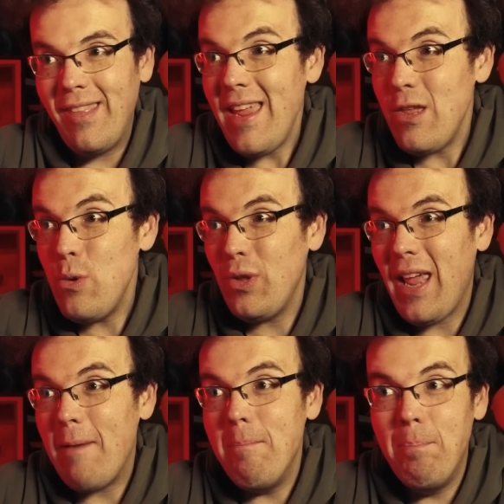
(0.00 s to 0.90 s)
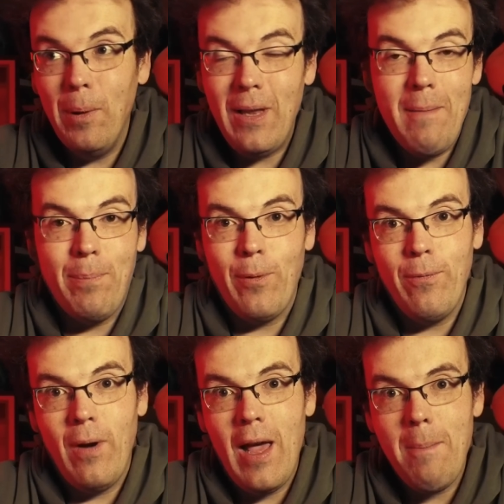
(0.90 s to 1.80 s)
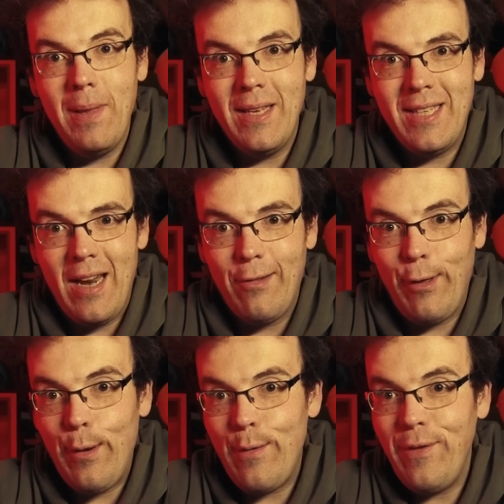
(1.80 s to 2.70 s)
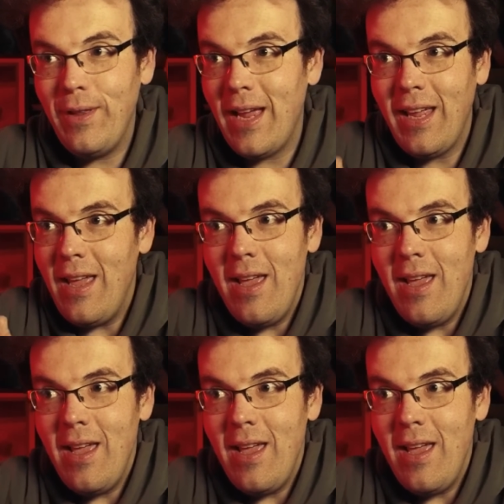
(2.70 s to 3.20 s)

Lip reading: They usually have bulletproof reliability, so you feel like